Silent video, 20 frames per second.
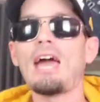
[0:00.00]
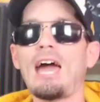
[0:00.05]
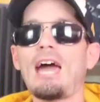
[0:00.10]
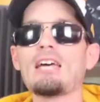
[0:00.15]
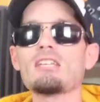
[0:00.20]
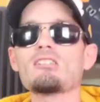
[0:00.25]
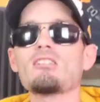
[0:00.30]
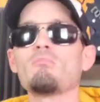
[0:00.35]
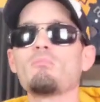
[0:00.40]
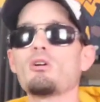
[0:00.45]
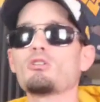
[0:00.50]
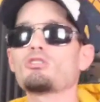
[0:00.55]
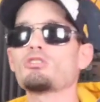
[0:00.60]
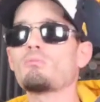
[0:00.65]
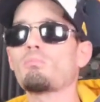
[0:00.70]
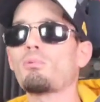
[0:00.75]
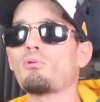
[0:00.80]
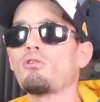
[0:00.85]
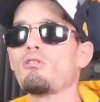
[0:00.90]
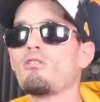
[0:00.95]
has the most
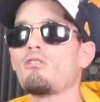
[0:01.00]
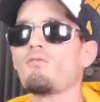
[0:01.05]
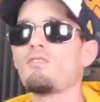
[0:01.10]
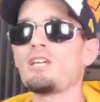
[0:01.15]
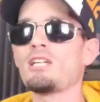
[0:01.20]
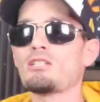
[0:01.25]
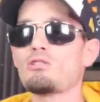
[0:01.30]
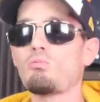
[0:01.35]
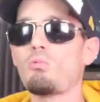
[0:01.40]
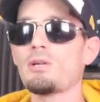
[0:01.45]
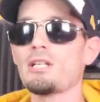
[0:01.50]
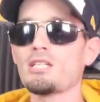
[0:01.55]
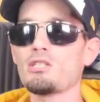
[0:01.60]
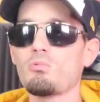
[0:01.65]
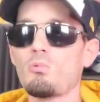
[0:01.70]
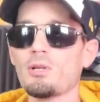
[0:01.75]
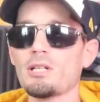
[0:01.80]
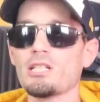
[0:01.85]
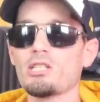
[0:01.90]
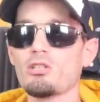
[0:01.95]
to prove in
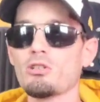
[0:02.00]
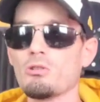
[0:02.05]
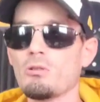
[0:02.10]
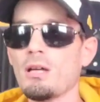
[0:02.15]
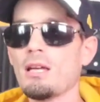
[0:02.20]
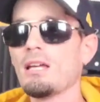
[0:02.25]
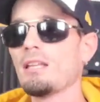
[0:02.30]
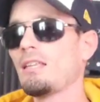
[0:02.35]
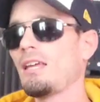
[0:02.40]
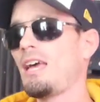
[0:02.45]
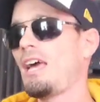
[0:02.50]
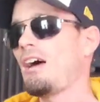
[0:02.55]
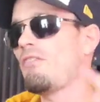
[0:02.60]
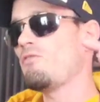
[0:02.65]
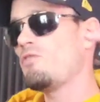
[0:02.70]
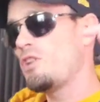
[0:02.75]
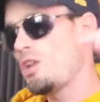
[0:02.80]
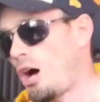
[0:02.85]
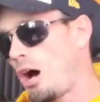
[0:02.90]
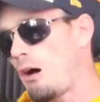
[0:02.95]
2022. They
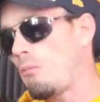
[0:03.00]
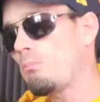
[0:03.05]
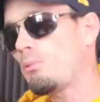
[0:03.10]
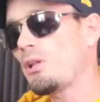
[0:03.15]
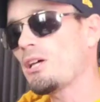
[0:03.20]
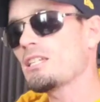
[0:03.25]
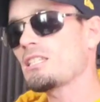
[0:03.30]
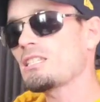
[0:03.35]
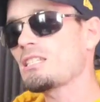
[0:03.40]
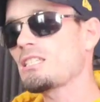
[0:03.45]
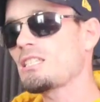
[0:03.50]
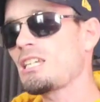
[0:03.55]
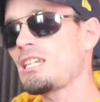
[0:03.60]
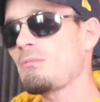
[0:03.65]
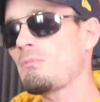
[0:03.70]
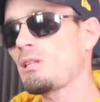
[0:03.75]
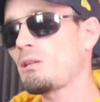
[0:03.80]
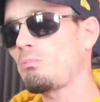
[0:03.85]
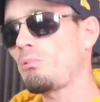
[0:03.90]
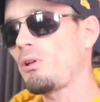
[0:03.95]
have not placed a
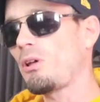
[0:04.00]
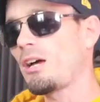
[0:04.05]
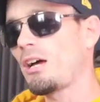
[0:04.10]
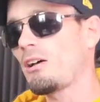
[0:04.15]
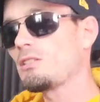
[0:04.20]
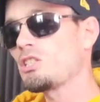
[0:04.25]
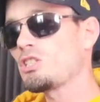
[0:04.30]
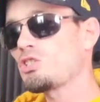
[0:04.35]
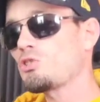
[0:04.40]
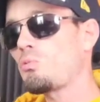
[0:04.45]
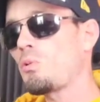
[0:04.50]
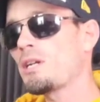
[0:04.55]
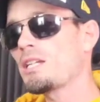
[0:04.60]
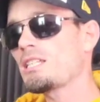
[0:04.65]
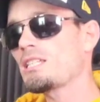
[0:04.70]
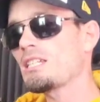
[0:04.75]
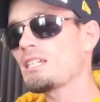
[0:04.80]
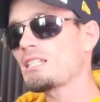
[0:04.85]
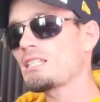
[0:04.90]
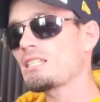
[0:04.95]
team in the playoffs since
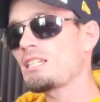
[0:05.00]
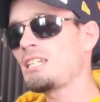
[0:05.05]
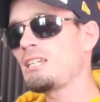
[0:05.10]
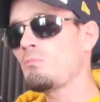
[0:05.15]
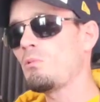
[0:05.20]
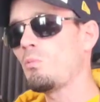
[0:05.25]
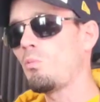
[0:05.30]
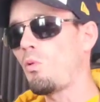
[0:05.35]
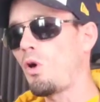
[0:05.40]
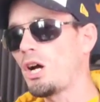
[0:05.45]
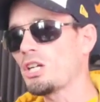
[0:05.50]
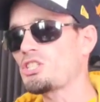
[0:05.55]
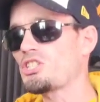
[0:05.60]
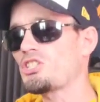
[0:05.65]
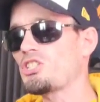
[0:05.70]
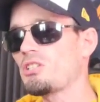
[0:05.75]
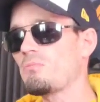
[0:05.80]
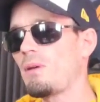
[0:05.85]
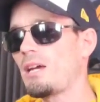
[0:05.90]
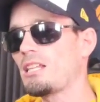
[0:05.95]
2016 when
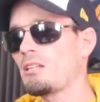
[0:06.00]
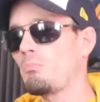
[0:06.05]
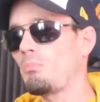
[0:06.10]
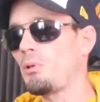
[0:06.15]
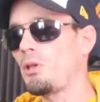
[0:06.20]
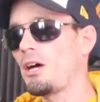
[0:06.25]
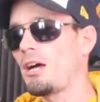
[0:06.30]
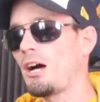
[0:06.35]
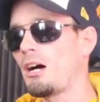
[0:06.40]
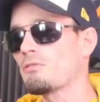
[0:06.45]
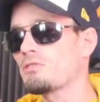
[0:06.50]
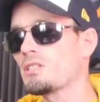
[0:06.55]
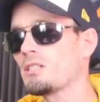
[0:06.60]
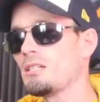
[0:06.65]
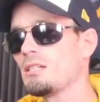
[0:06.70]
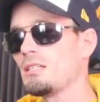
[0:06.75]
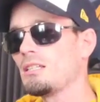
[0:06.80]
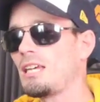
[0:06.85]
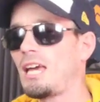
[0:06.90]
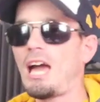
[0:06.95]
Washington made the
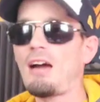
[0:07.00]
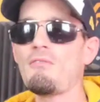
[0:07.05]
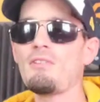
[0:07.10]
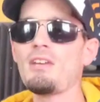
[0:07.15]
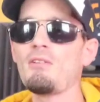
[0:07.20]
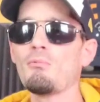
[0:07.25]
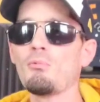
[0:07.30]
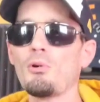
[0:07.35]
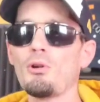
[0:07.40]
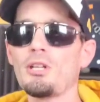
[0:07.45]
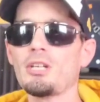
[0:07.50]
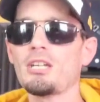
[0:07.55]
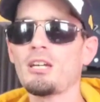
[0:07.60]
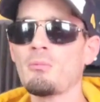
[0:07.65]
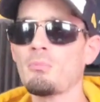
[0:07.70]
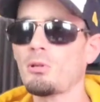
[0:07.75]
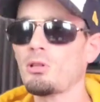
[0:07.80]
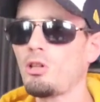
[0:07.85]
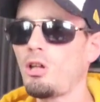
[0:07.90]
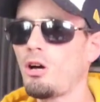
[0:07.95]
playoffs. They haven't even really
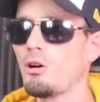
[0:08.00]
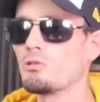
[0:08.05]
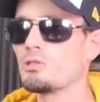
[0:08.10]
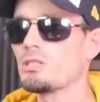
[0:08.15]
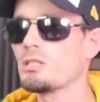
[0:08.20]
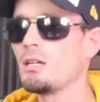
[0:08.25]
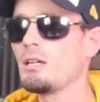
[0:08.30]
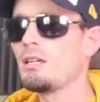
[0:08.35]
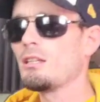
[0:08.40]
come close.